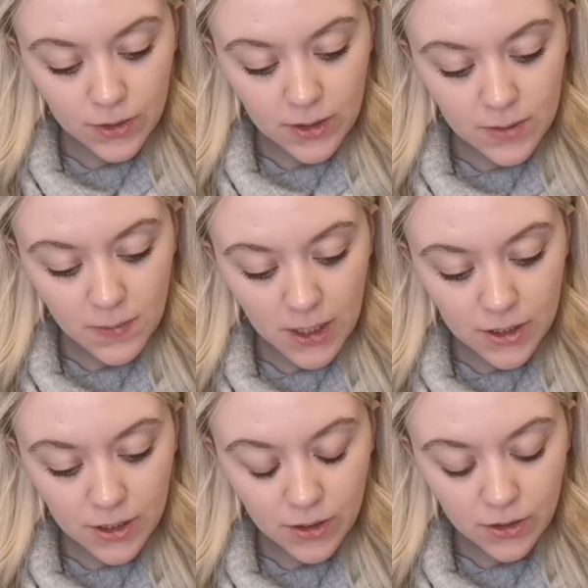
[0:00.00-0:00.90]
matching
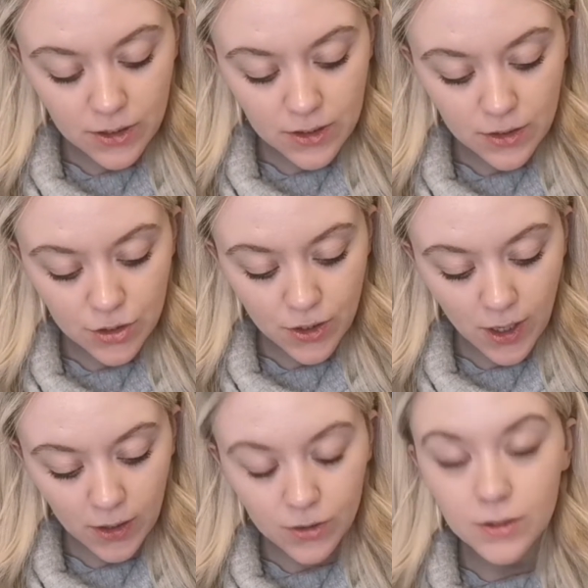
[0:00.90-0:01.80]
notches and triangles.